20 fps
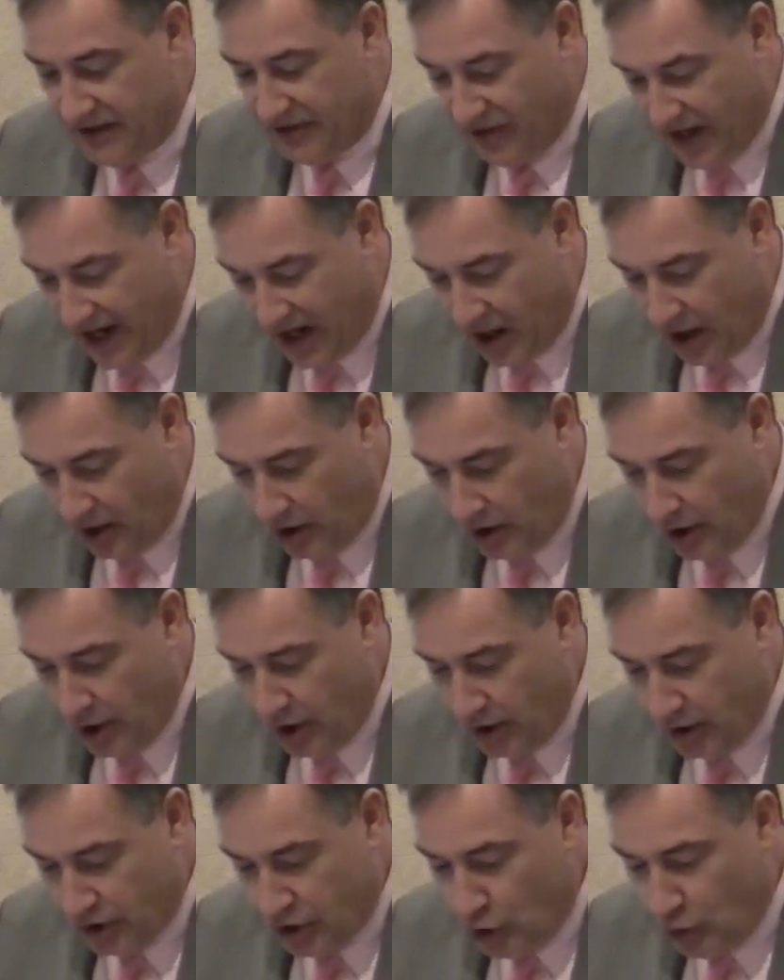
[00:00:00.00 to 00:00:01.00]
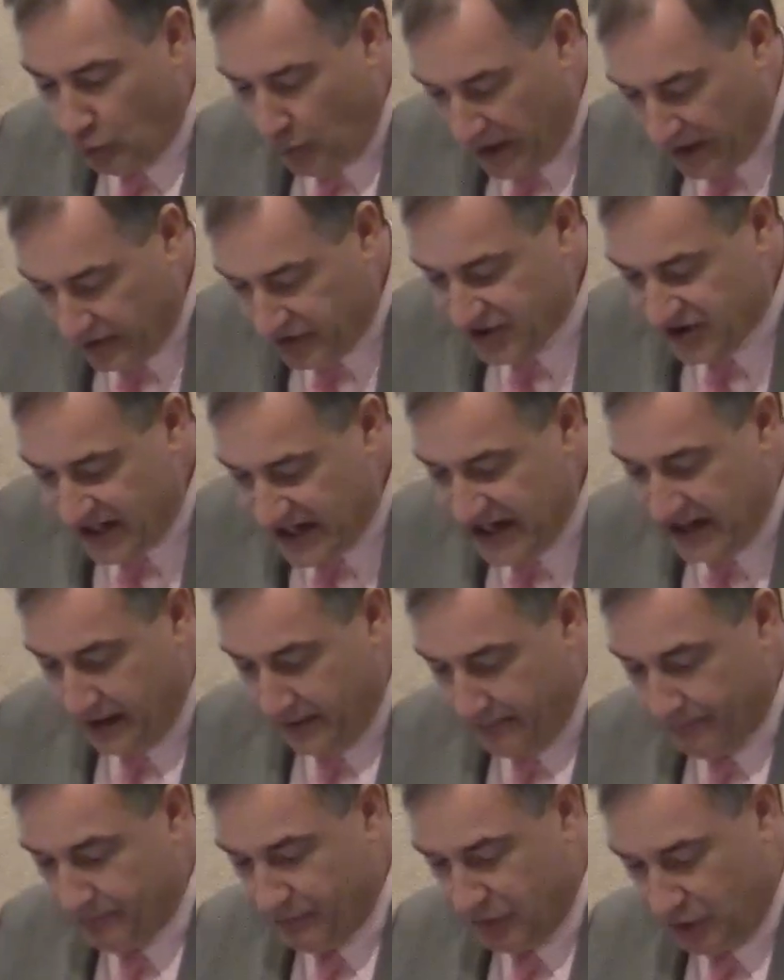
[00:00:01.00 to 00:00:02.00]
There you will see
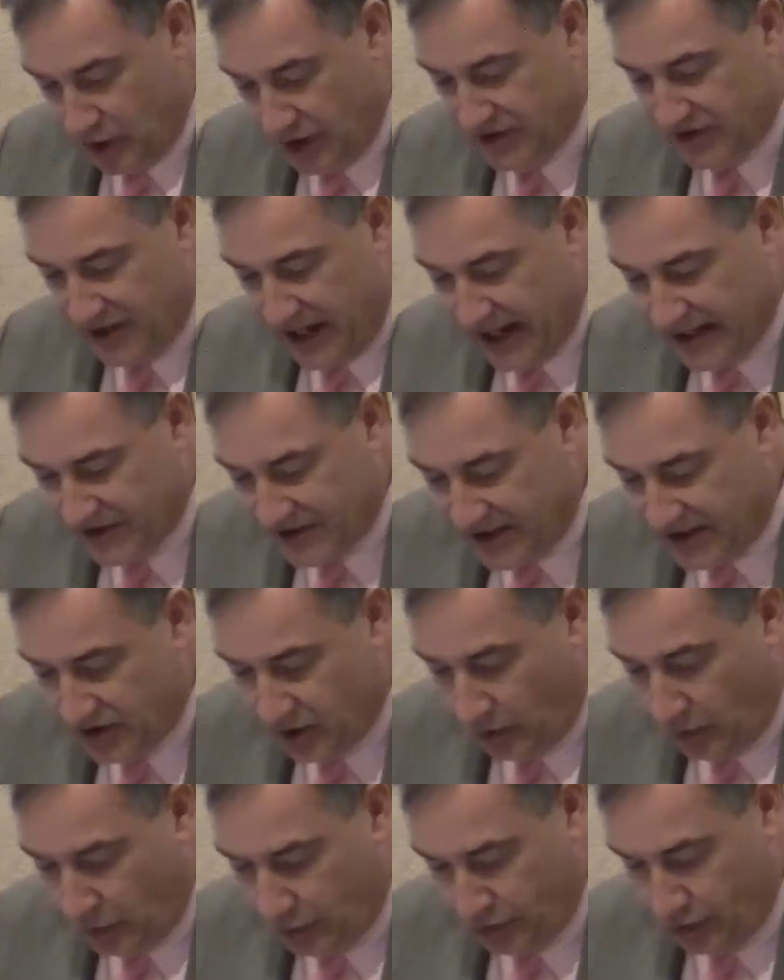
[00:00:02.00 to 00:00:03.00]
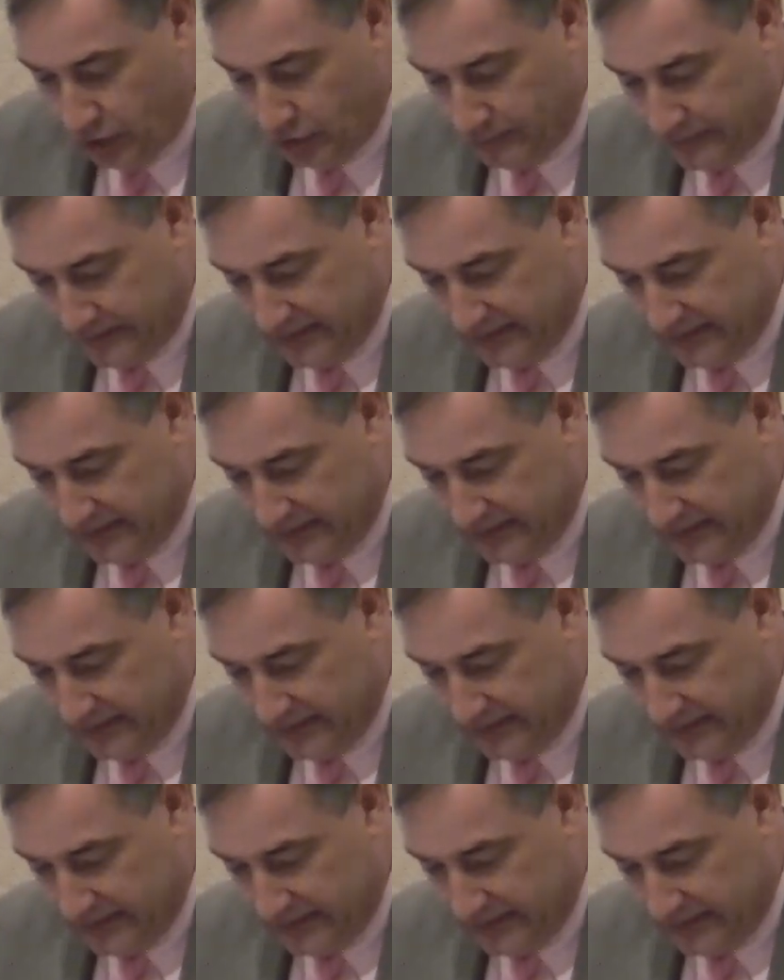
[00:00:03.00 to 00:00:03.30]
him, just as he told you.